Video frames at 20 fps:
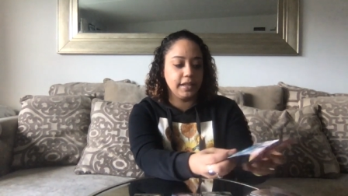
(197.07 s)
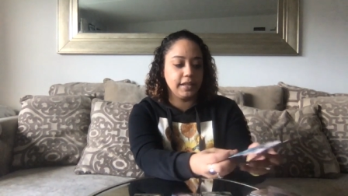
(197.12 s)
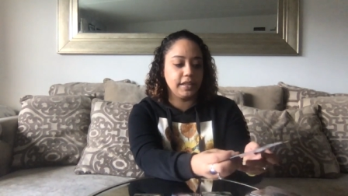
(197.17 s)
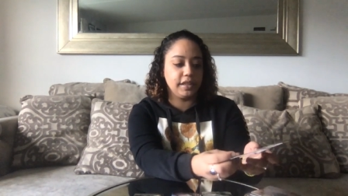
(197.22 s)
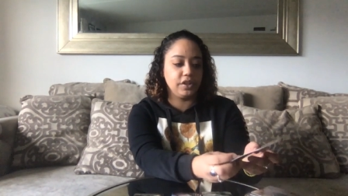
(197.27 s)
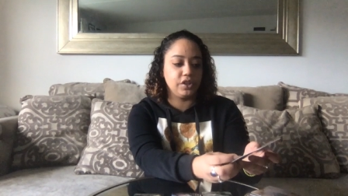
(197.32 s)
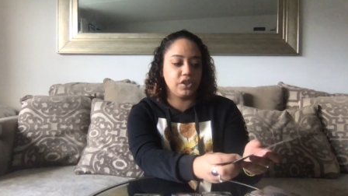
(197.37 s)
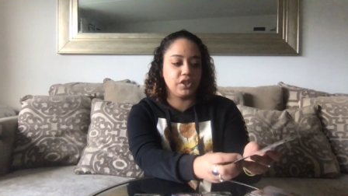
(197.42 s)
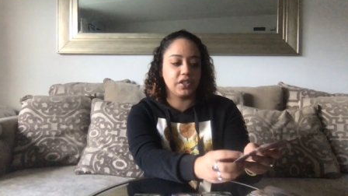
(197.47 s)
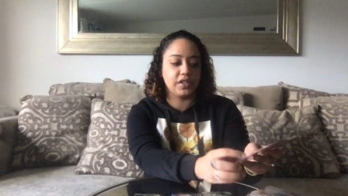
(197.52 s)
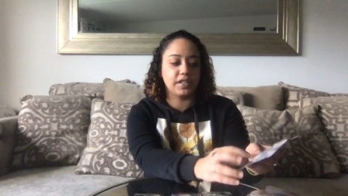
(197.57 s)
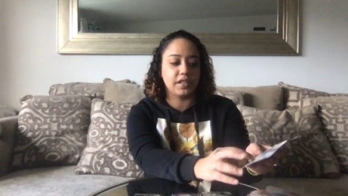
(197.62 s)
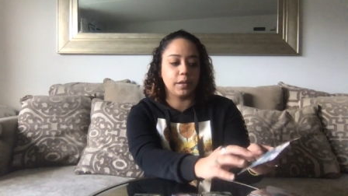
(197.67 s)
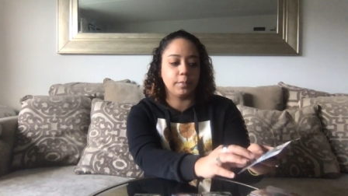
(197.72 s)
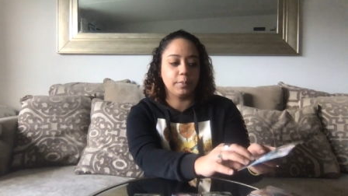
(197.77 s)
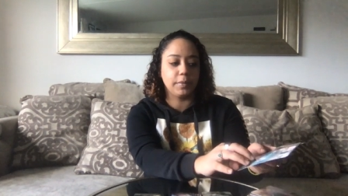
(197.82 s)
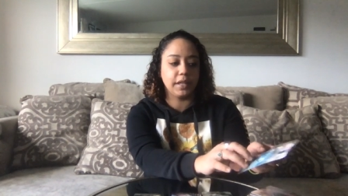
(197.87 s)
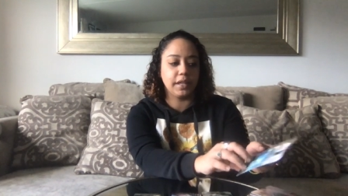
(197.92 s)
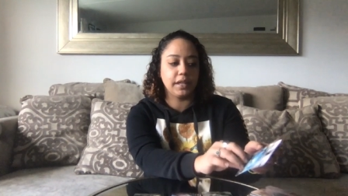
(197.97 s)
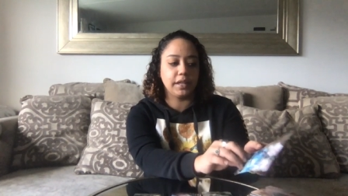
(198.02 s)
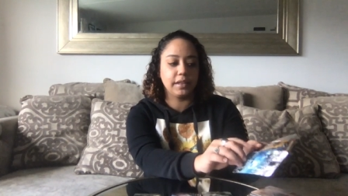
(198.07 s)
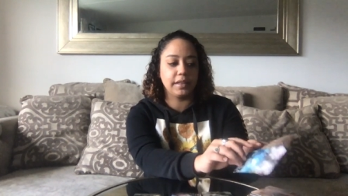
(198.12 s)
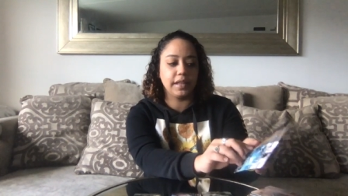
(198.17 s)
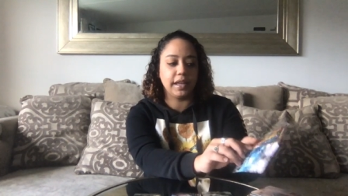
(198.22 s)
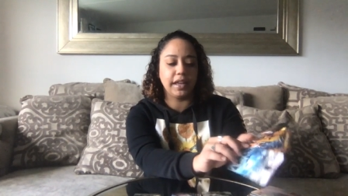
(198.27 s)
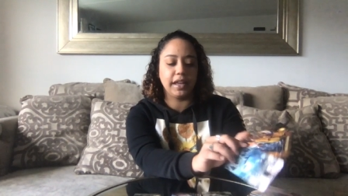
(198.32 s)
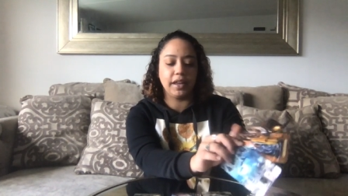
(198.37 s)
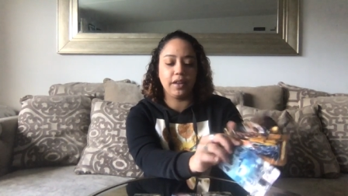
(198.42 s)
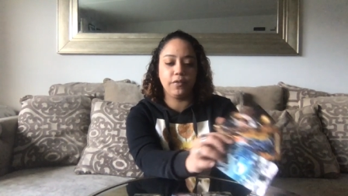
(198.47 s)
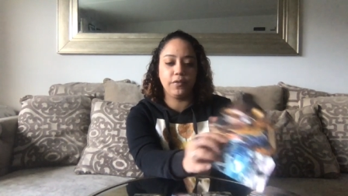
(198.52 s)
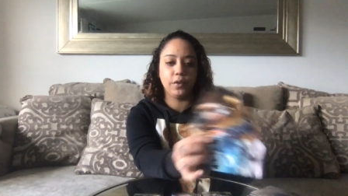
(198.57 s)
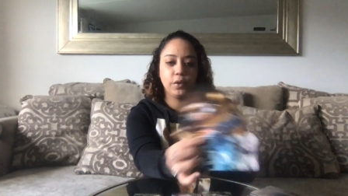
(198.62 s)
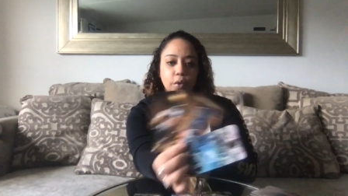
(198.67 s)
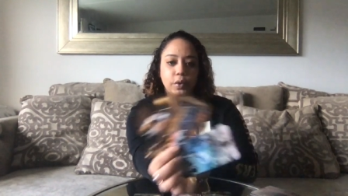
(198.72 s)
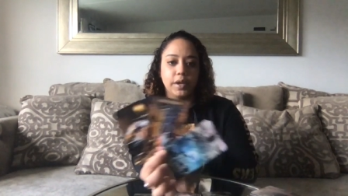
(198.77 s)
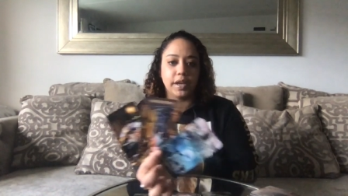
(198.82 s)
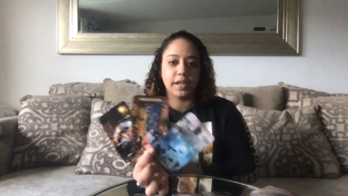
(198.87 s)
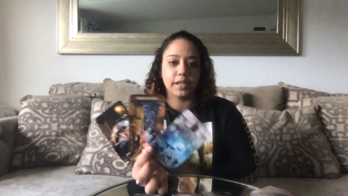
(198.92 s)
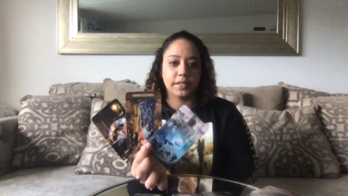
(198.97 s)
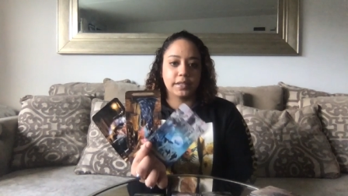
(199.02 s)
There's just something that I feel you
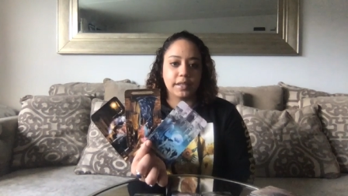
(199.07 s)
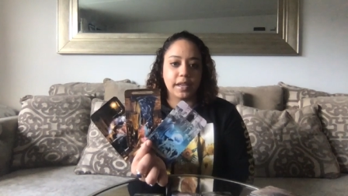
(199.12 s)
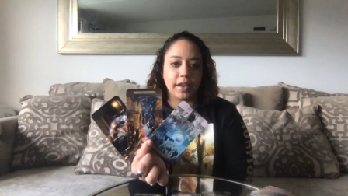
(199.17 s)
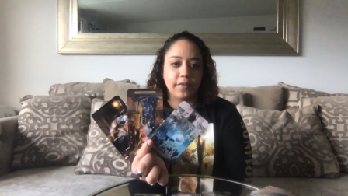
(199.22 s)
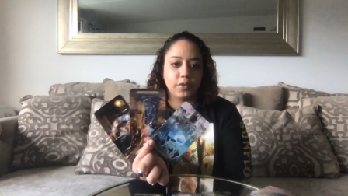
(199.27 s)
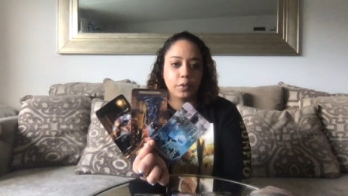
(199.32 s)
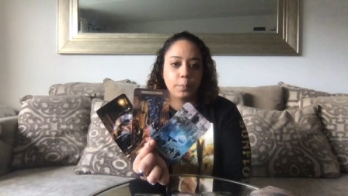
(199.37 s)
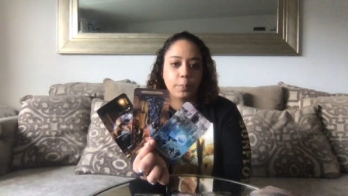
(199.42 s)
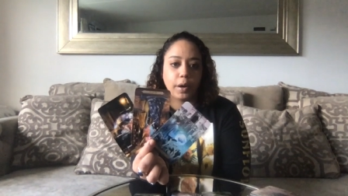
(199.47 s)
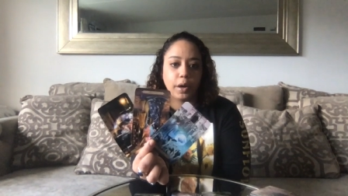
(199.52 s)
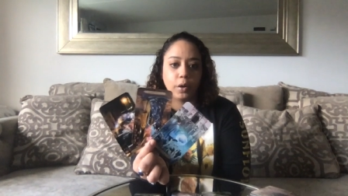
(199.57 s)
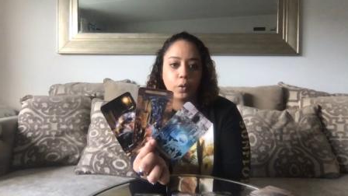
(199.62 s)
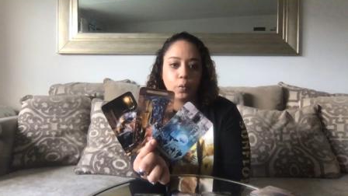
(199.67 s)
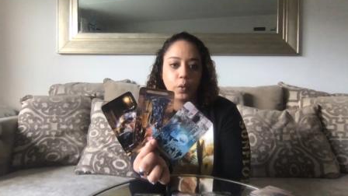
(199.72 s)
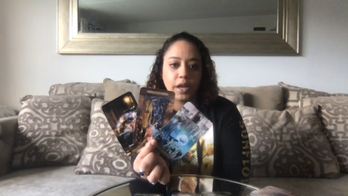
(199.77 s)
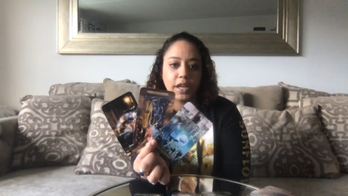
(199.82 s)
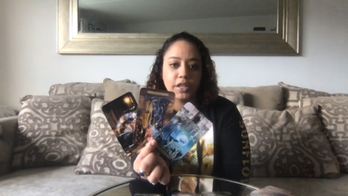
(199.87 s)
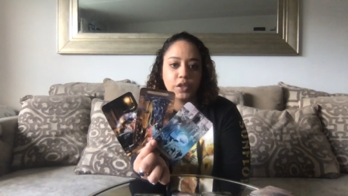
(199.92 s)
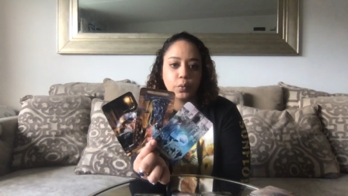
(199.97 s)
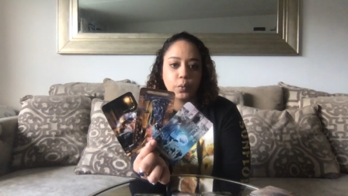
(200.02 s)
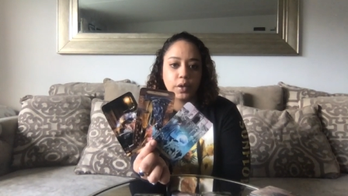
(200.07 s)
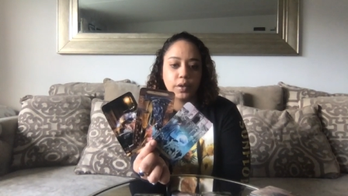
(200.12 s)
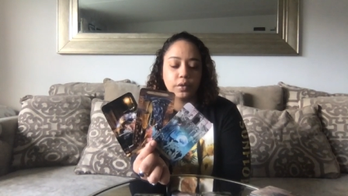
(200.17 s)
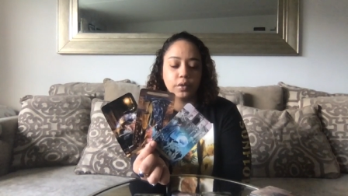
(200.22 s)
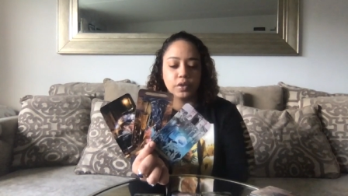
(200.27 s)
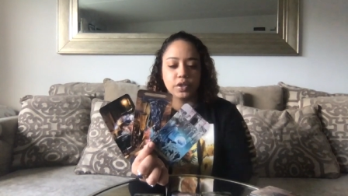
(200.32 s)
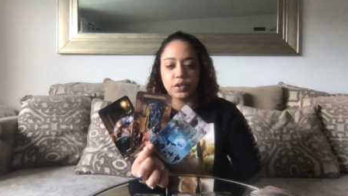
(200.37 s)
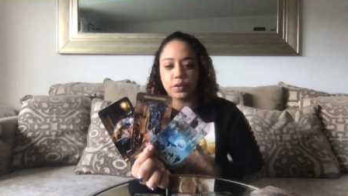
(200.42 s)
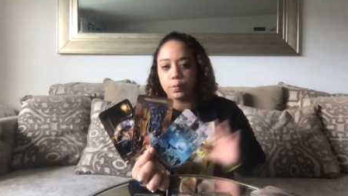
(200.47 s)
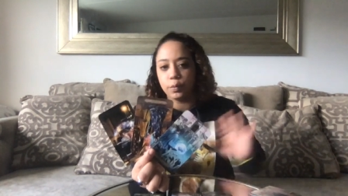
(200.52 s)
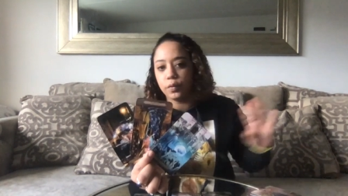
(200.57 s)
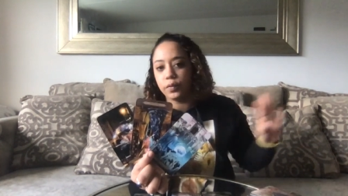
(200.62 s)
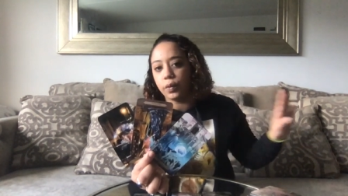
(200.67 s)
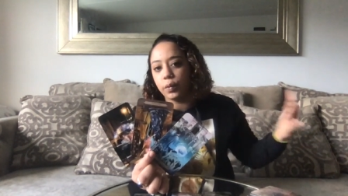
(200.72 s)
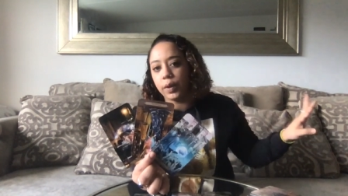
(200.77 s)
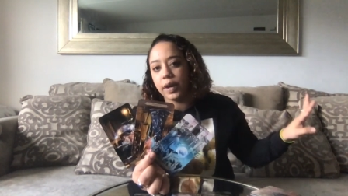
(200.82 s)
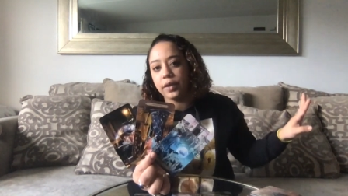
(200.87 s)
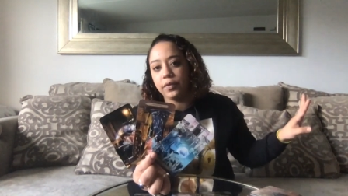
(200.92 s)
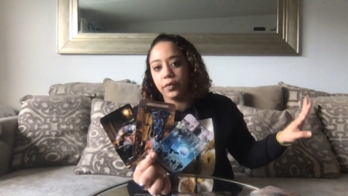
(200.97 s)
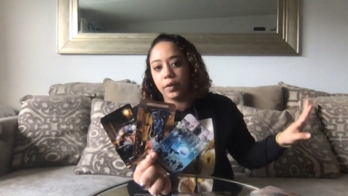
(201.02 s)
guys have to part ways with or just move
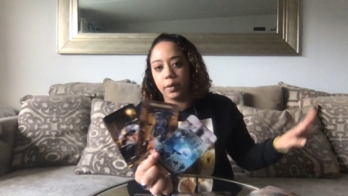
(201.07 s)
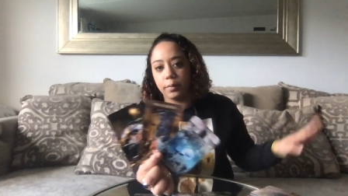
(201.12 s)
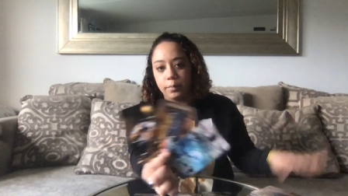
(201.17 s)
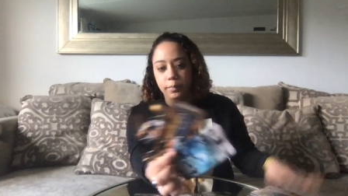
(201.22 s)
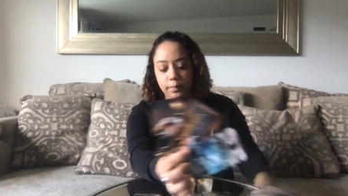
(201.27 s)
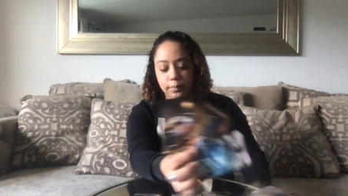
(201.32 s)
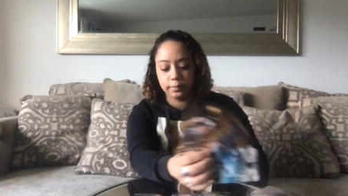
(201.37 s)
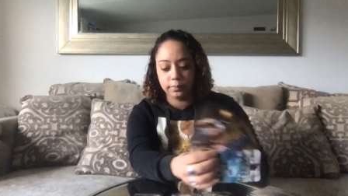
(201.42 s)
away from.